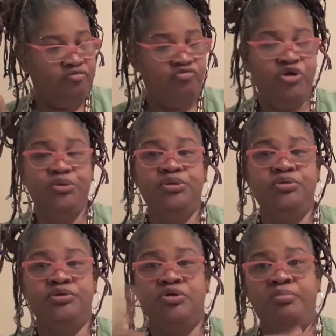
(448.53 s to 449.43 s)

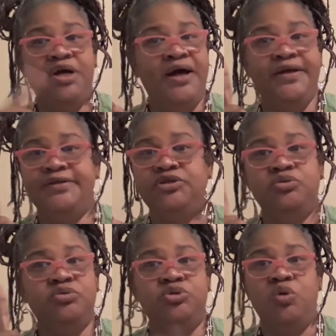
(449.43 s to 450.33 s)
voodoo, so I'm not
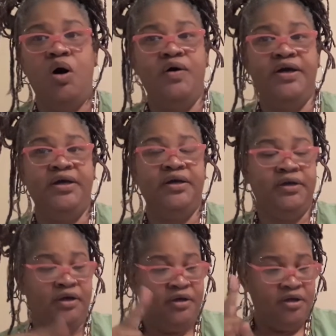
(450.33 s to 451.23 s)
into drawing.
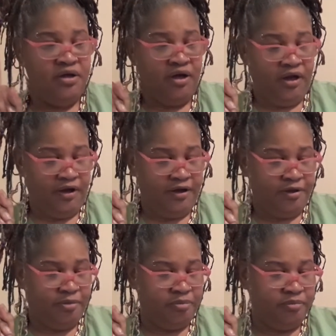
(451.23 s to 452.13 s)

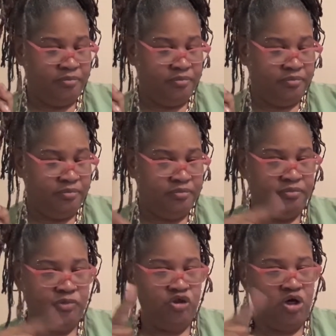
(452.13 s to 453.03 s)
Um,
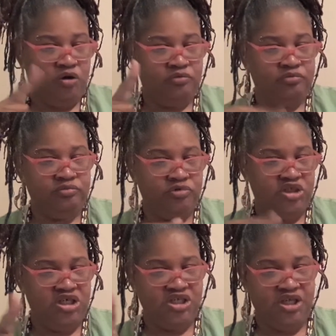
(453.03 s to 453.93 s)
you know
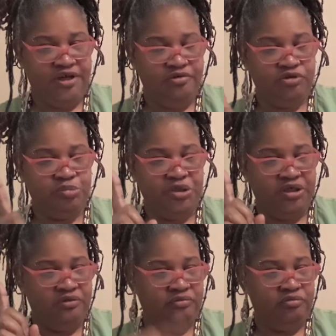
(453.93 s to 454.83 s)
these signals,
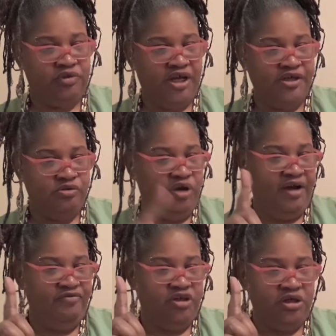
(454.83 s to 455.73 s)
but they do
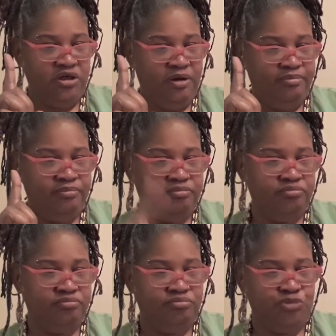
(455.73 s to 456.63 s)
have it, and I'm
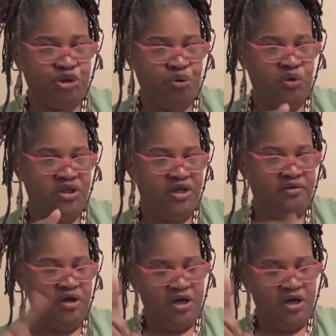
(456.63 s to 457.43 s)
sure that